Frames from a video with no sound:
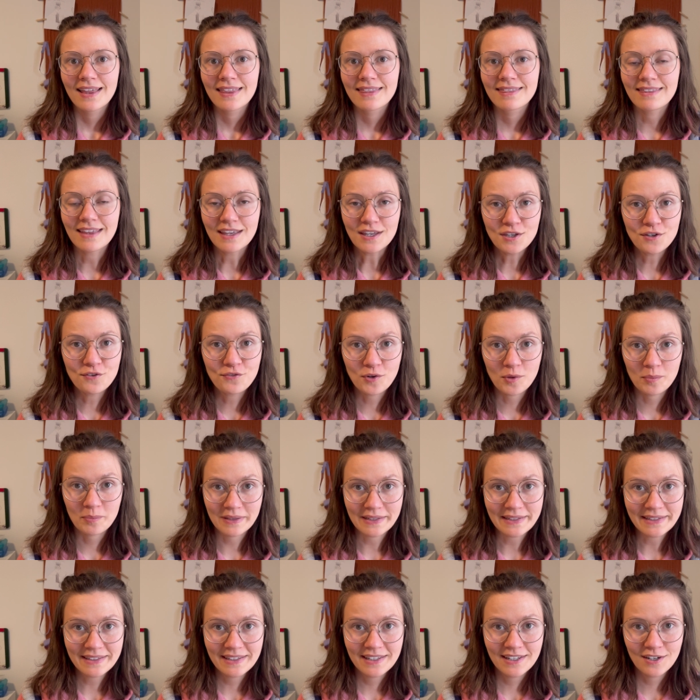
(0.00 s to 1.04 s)
Thank you for
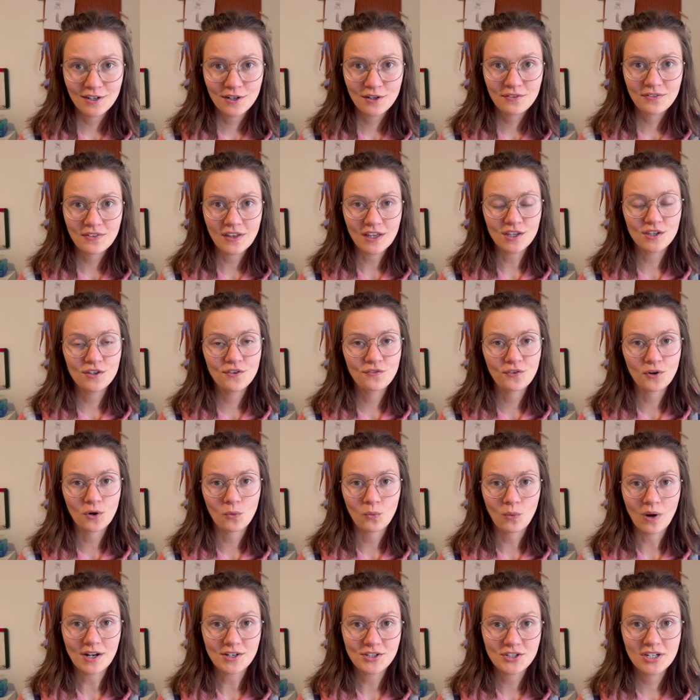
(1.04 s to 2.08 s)
being here. Thank you for
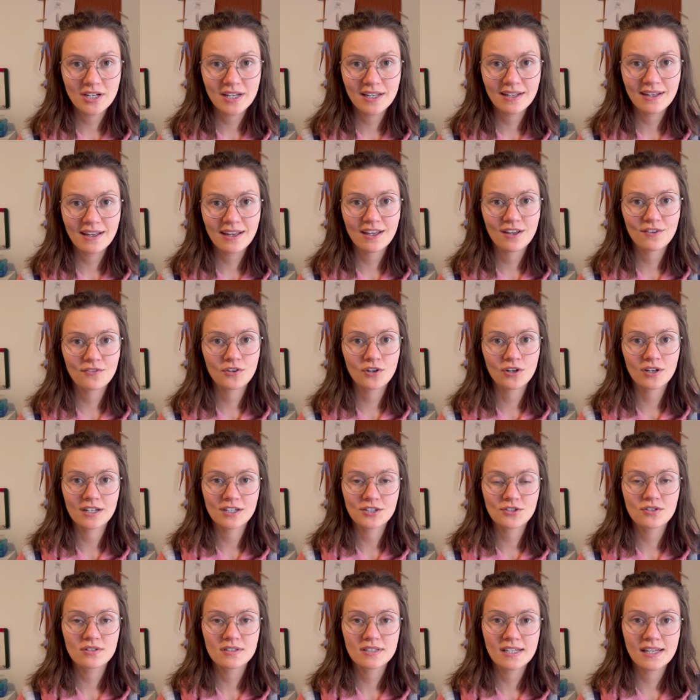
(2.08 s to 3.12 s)
watching. If you're
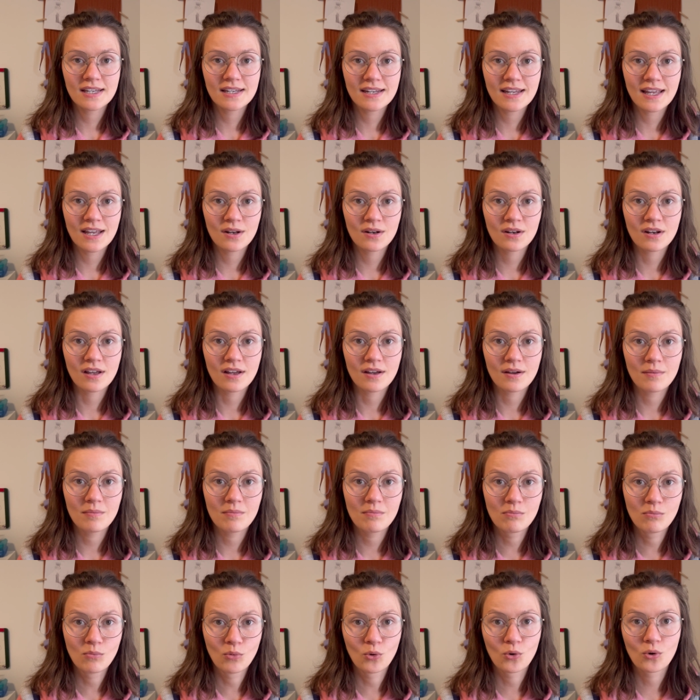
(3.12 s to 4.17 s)
interested in
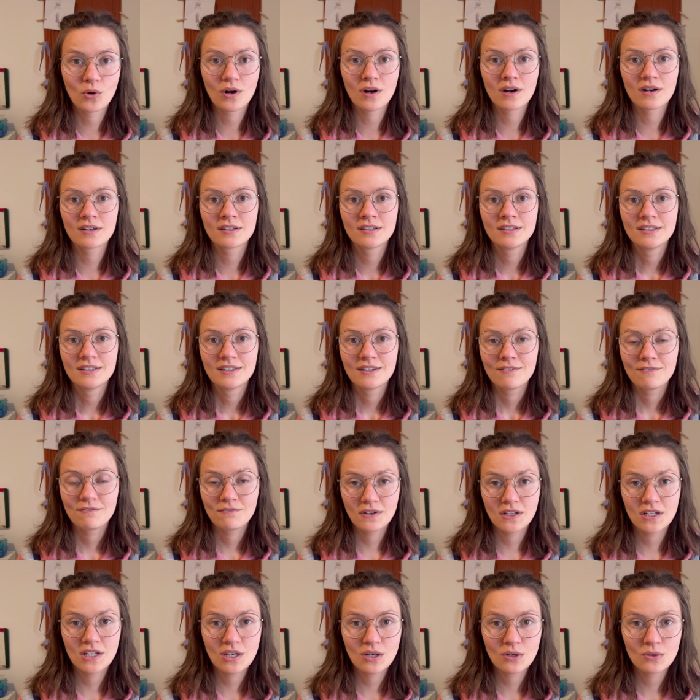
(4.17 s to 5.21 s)
more
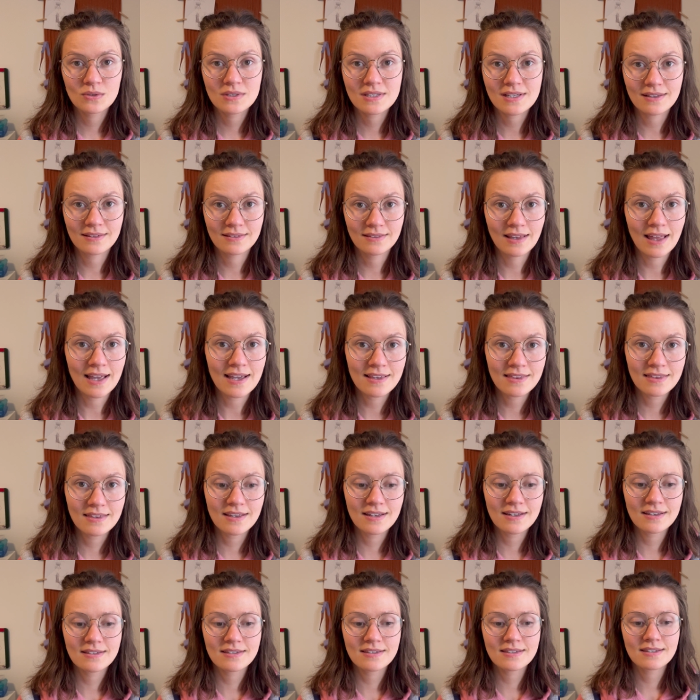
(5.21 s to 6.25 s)
videos like
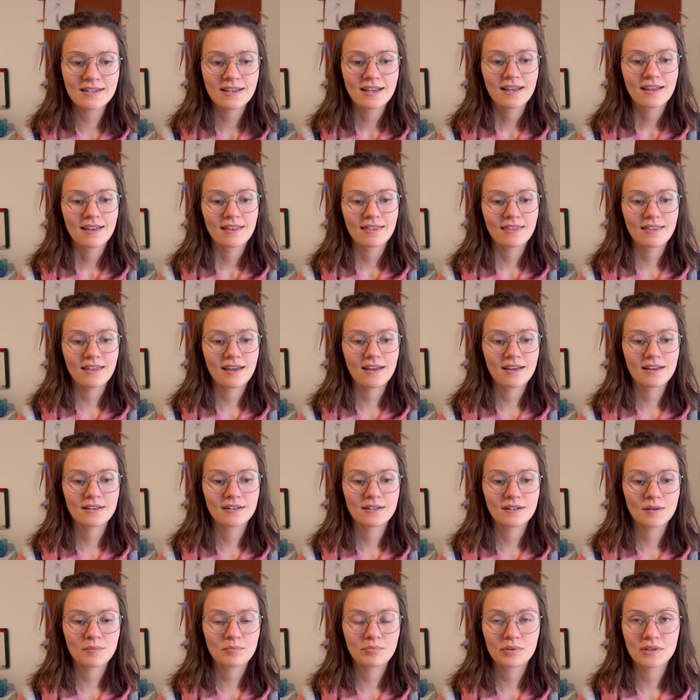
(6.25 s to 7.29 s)
this,
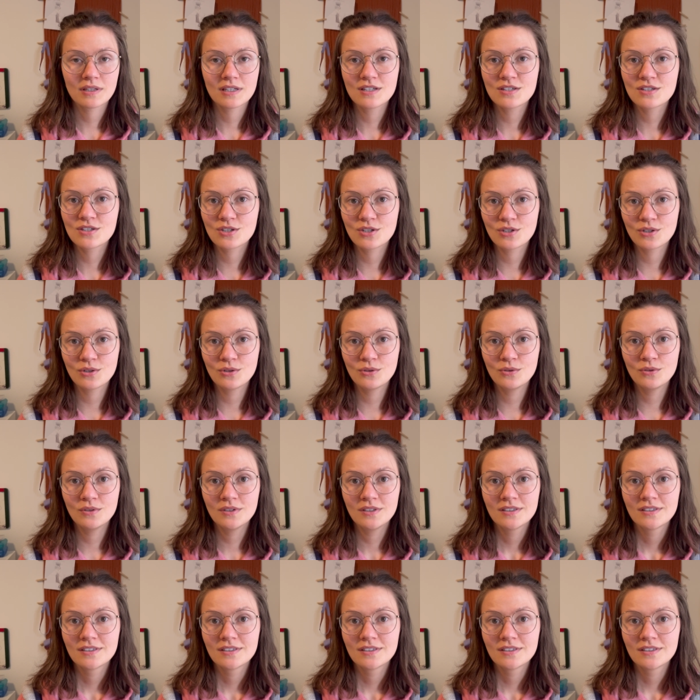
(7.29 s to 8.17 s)
then please do